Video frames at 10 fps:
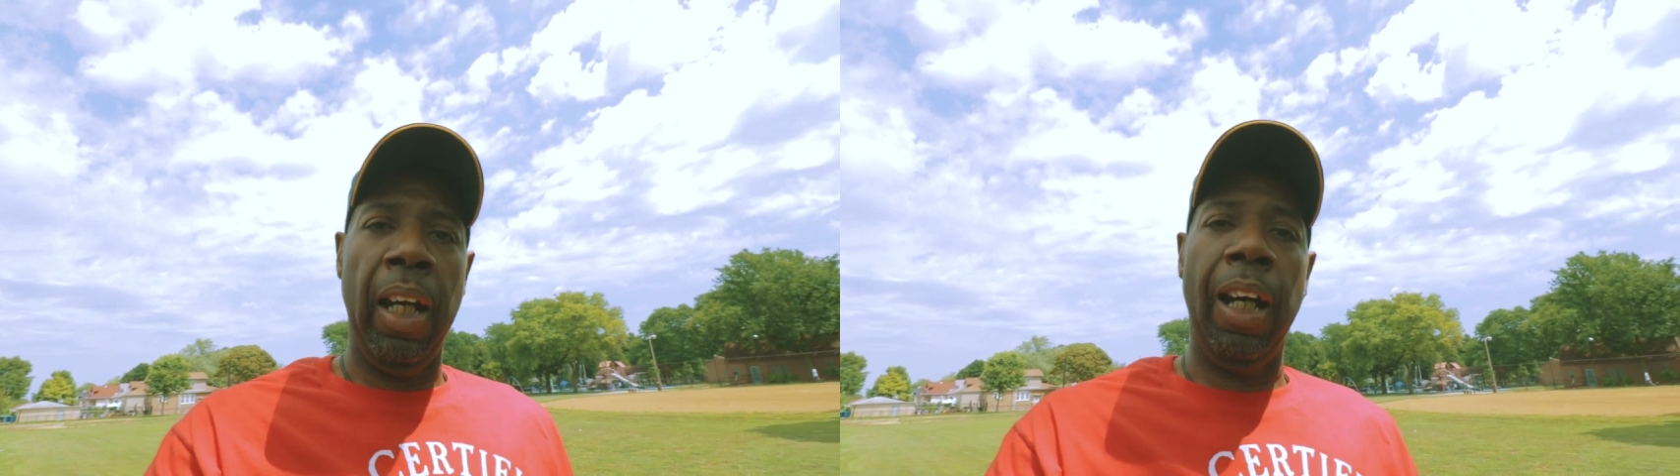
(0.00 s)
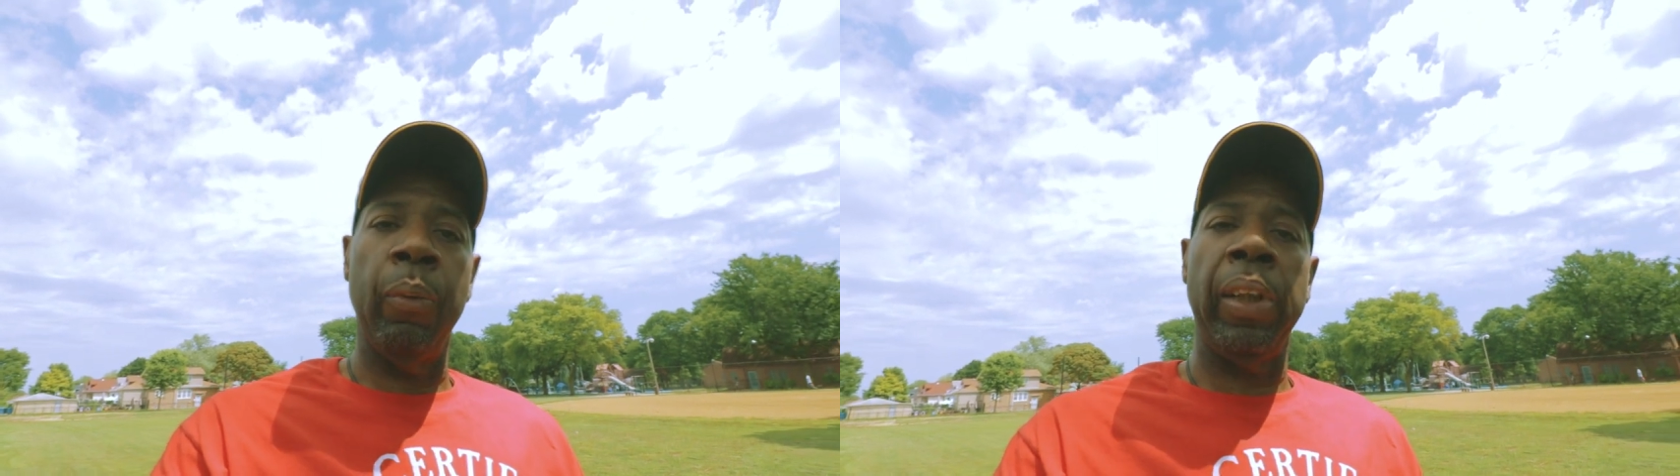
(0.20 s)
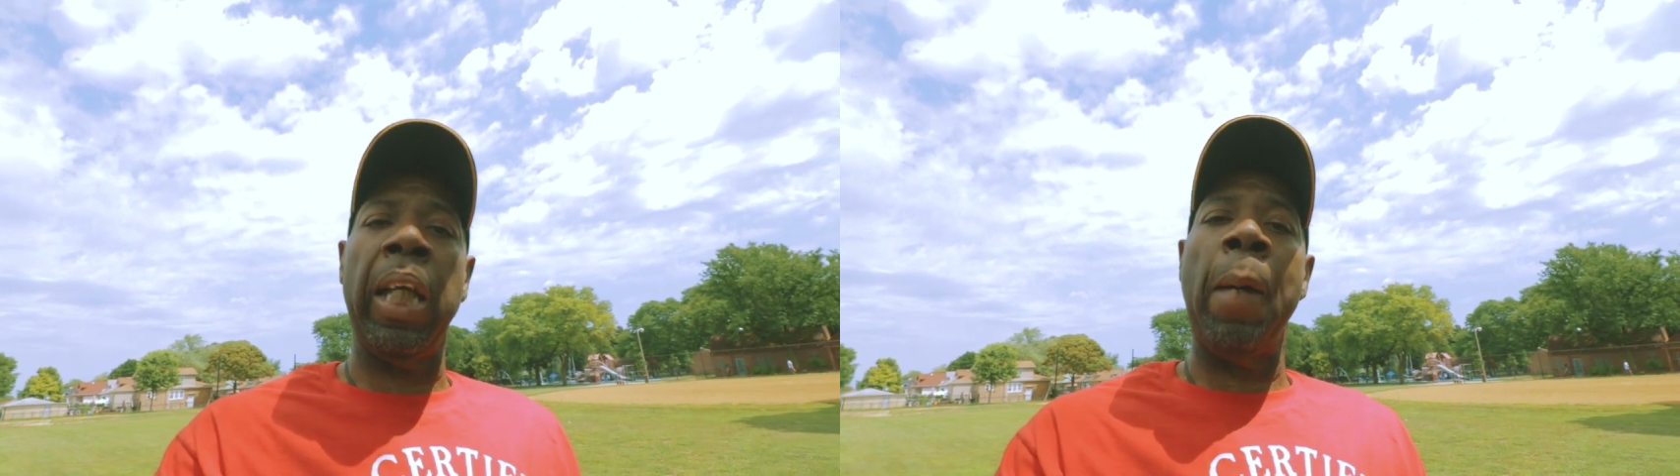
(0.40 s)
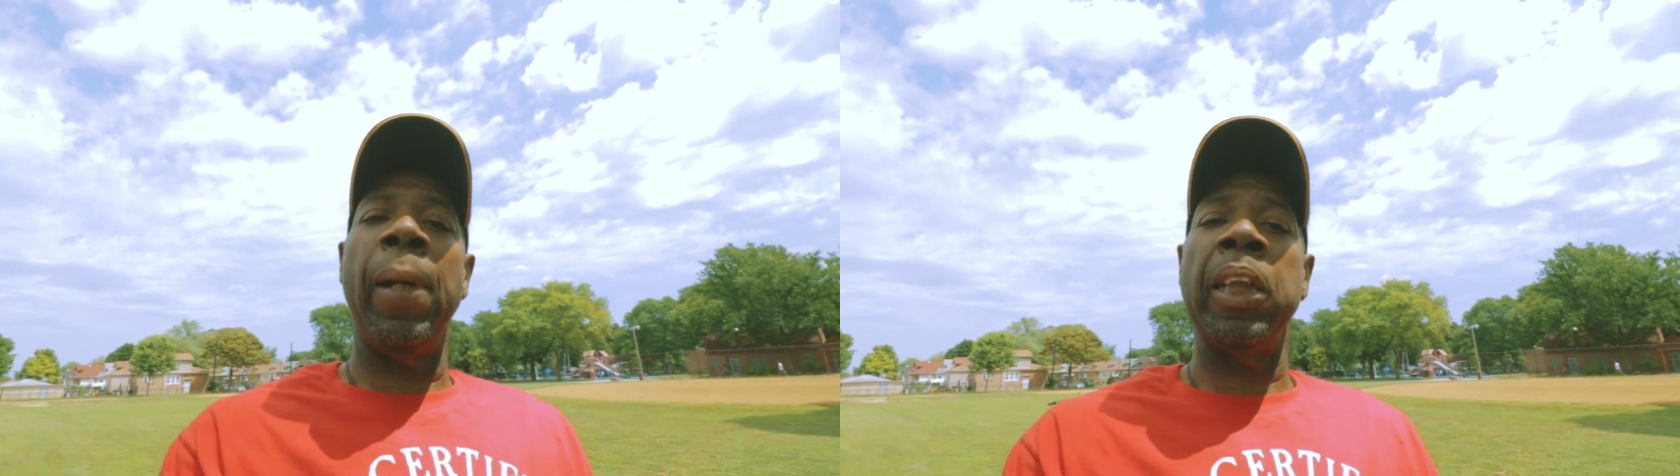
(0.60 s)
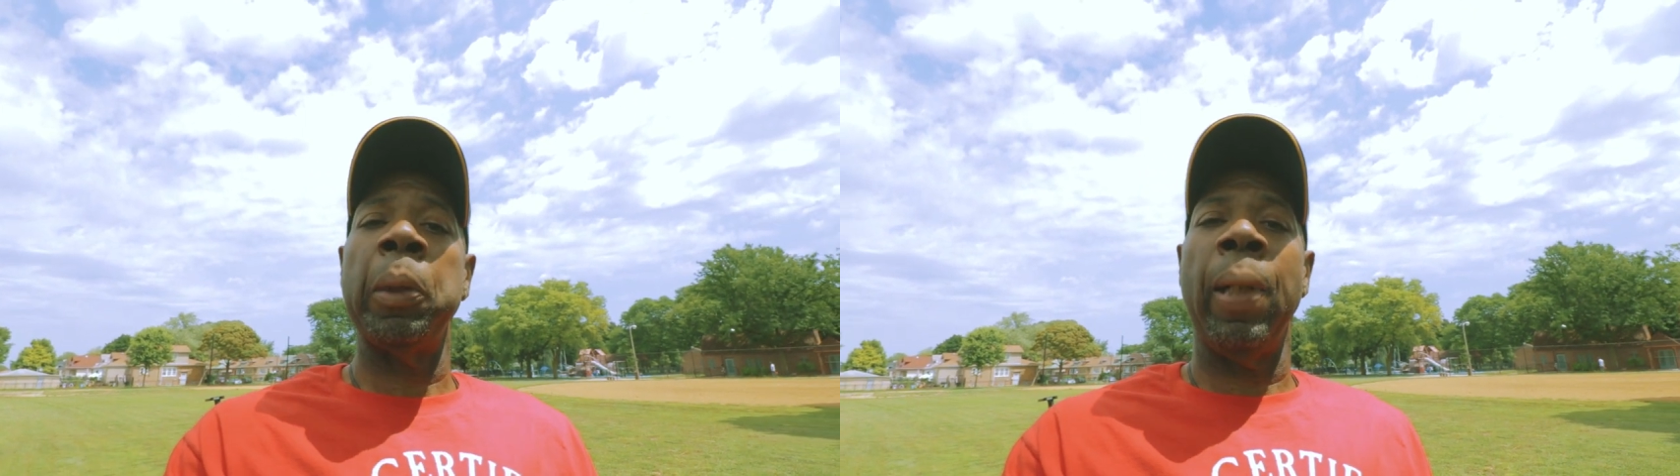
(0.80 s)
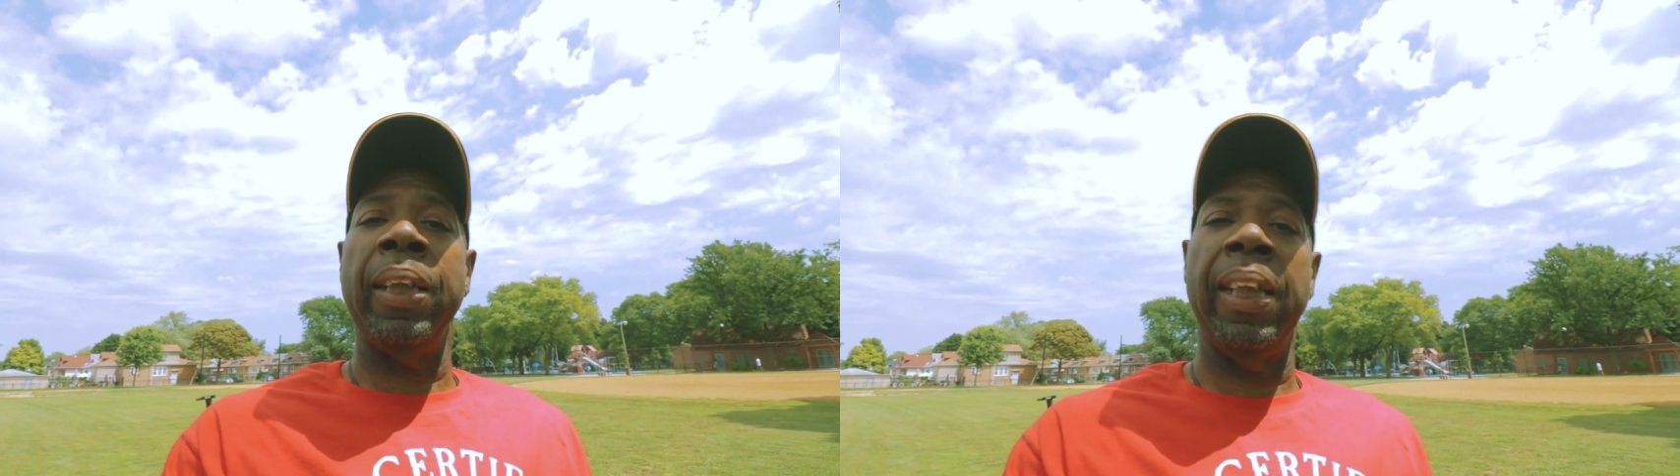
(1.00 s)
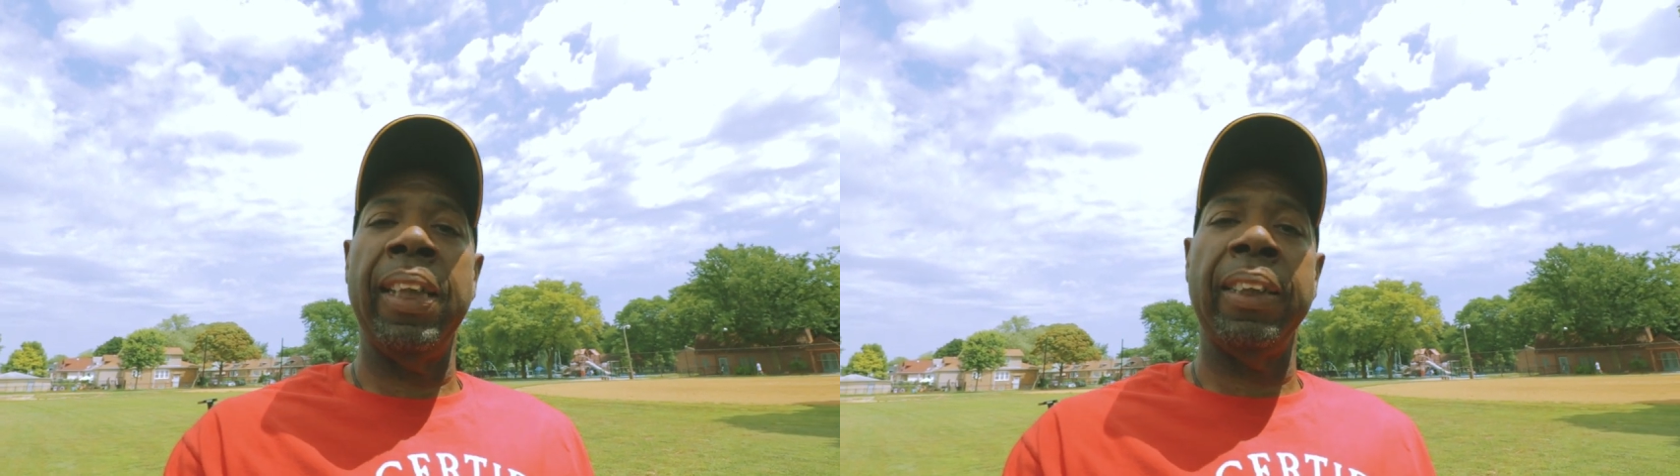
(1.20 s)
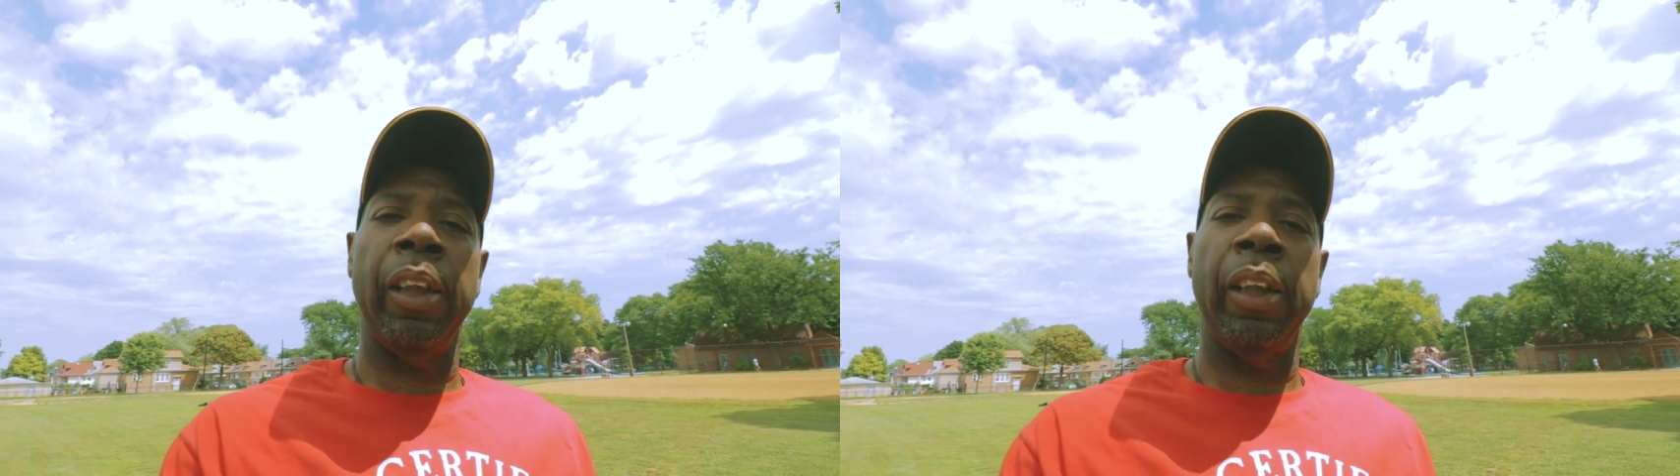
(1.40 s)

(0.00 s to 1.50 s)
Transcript: Uh, when I got back to my desk,